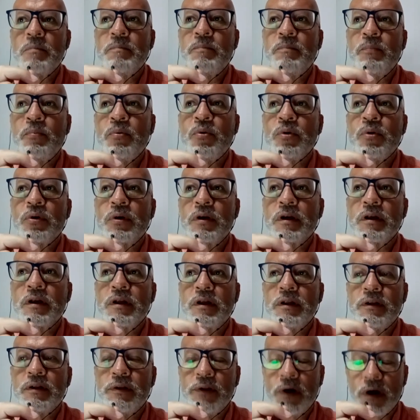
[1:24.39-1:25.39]
but many
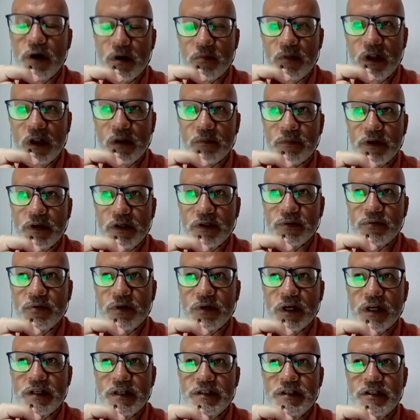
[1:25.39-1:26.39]
people, not
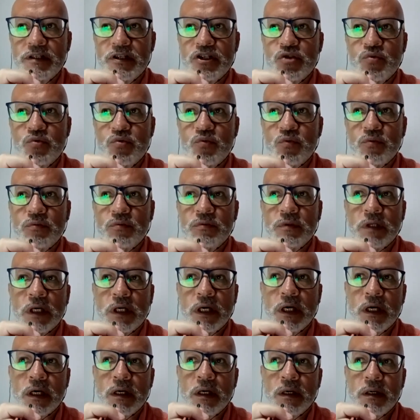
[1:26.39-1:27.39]
many people talk about
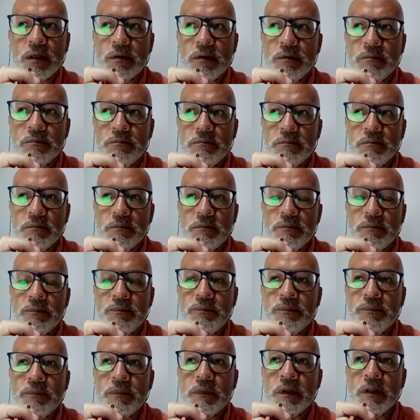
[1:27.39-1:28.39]
it because
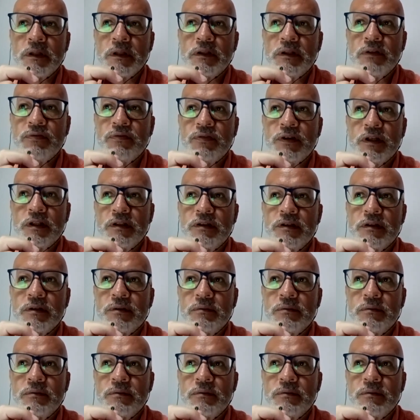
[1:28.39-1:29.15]
usually racism